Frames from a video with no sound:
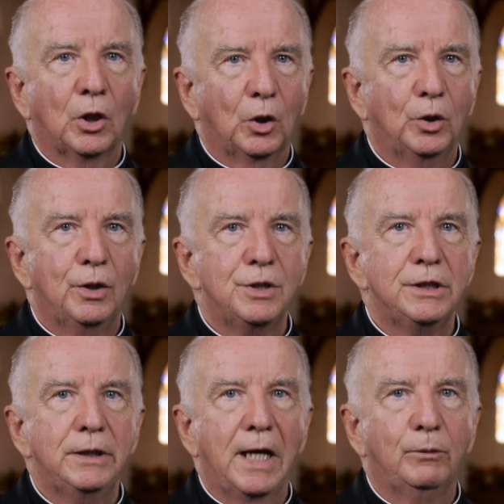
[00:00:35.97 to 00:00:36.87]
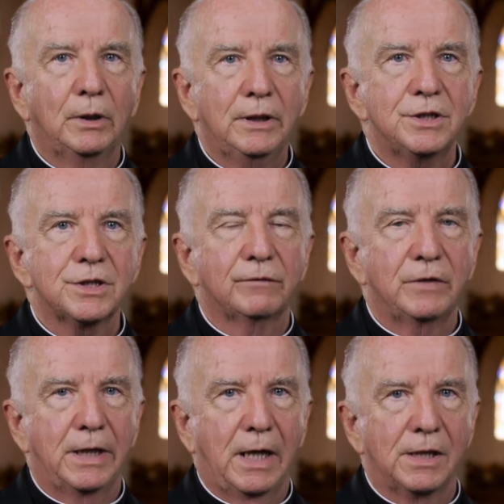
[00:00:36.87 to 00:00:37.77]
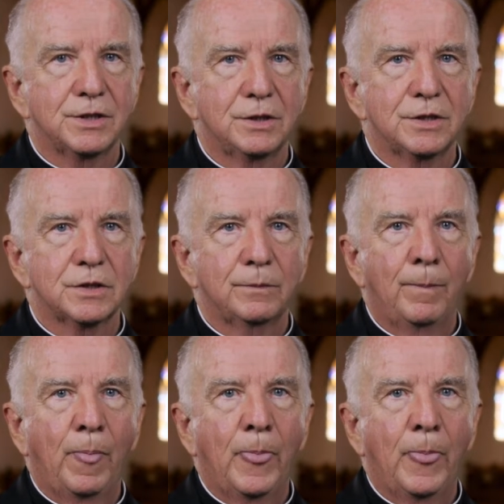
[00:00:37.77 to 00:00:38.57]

clergy and religious of the diocese